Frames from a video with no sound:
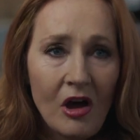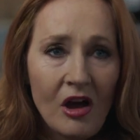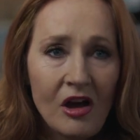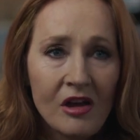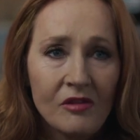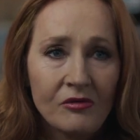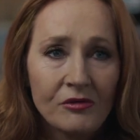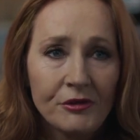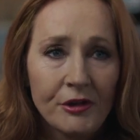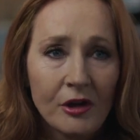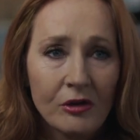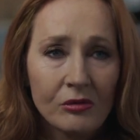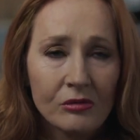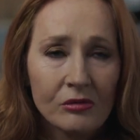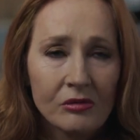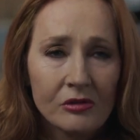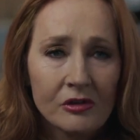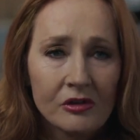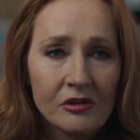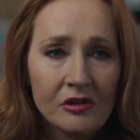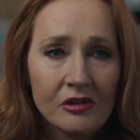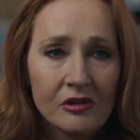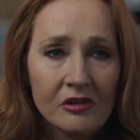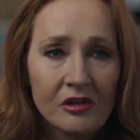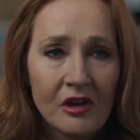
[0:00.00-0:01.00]
I've known
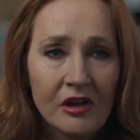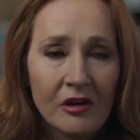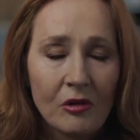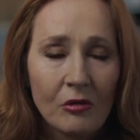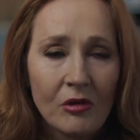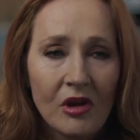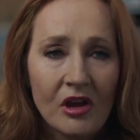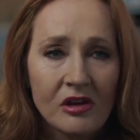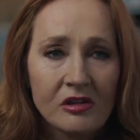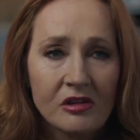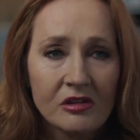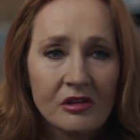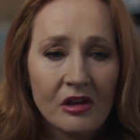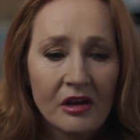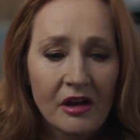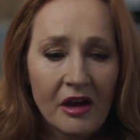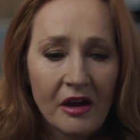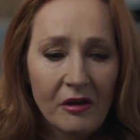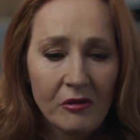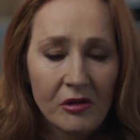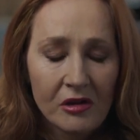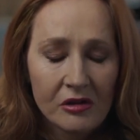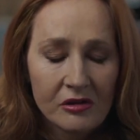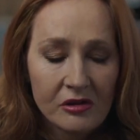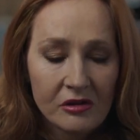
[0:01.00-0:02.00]
since I created the
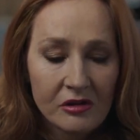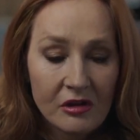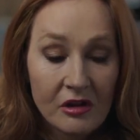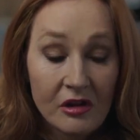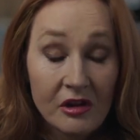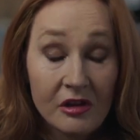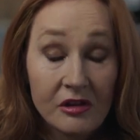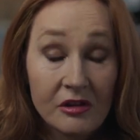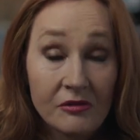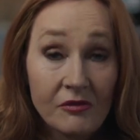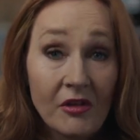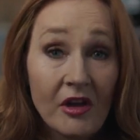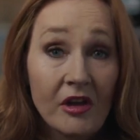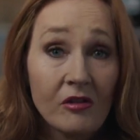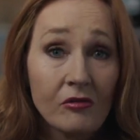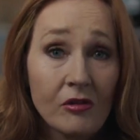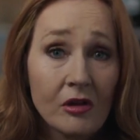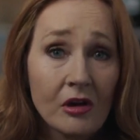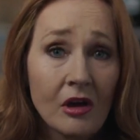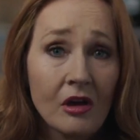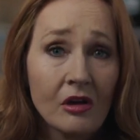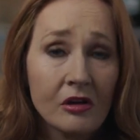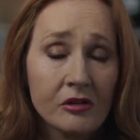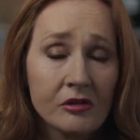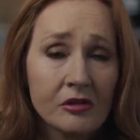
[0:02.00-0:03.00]
character that his
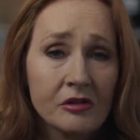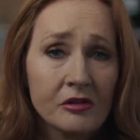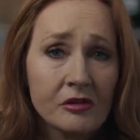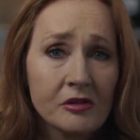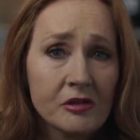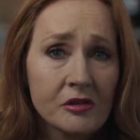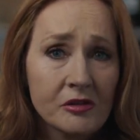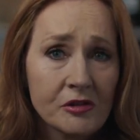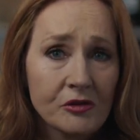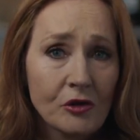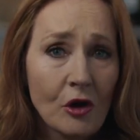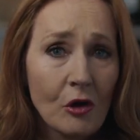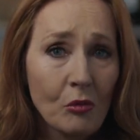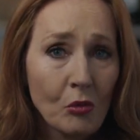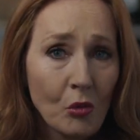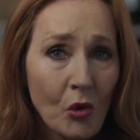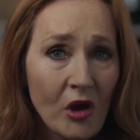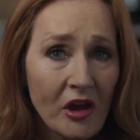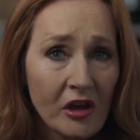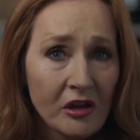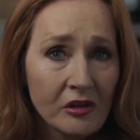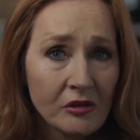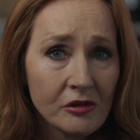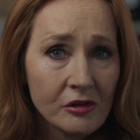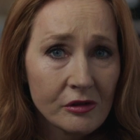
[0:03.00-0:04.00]
favorite artist is Tom
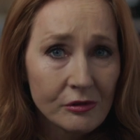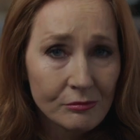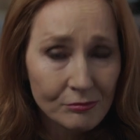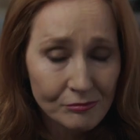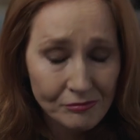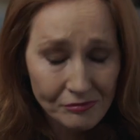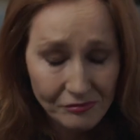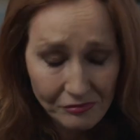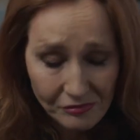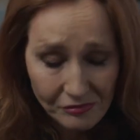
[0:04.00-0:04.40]
Waits